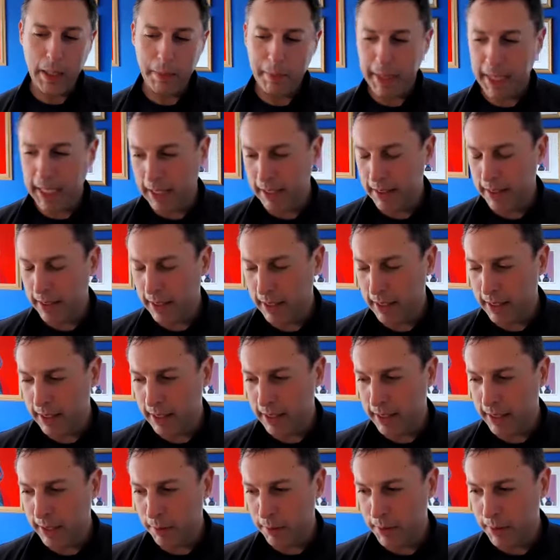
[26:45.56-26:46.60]
mean, I
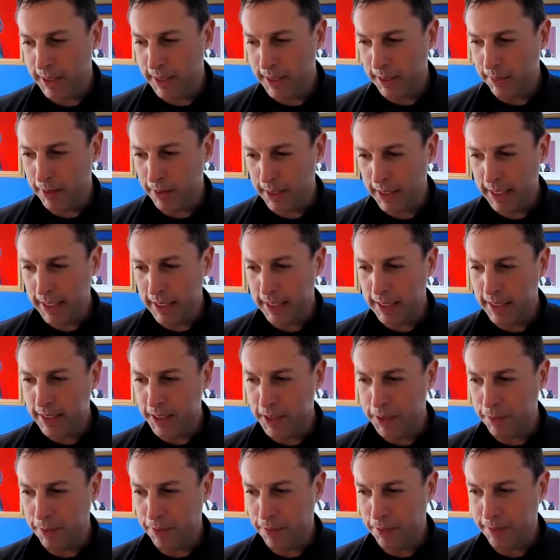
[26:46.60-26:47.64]
there was definitely
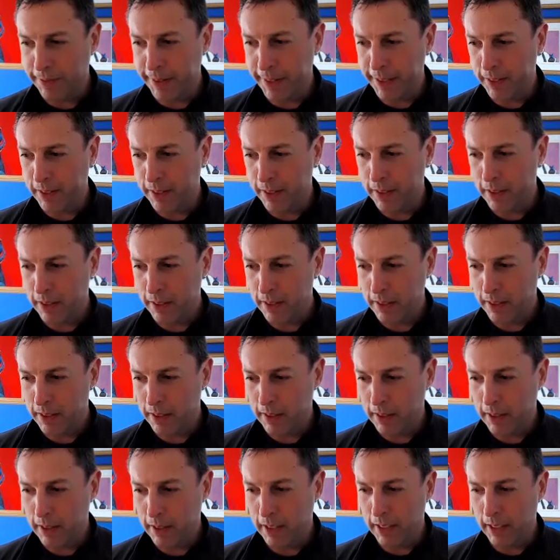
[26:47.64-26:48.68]
this fear
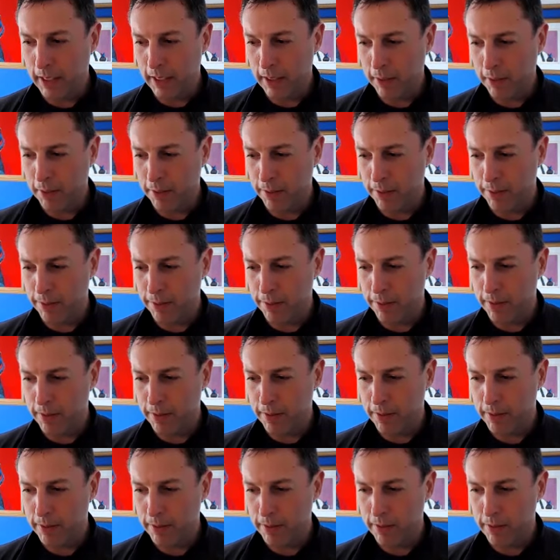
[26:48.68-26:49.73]
of
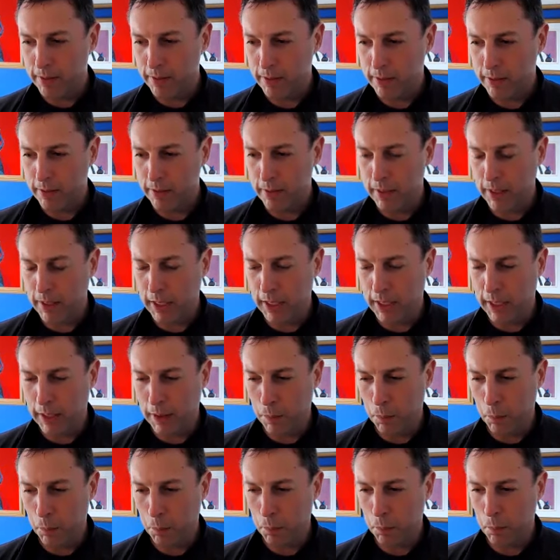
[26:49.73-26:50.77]

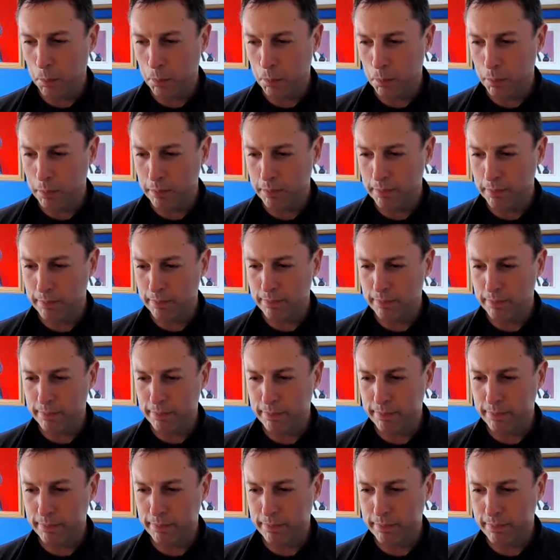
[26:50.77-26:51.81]
um
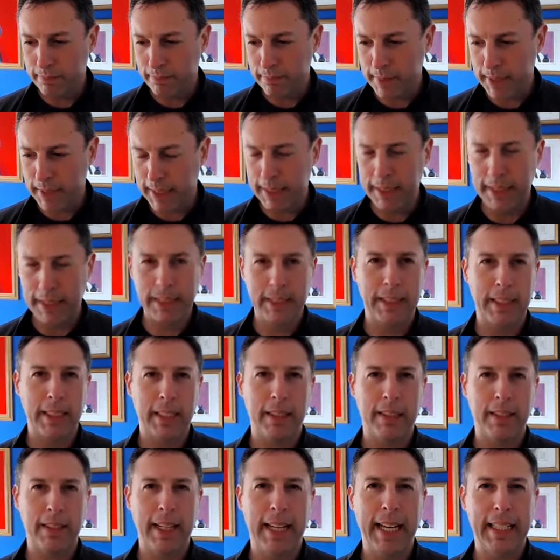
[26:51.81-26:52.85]
this isn't
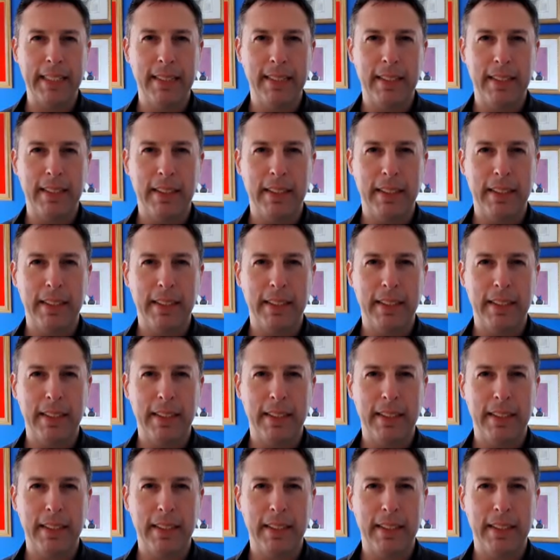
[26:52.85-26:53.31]
gonna last,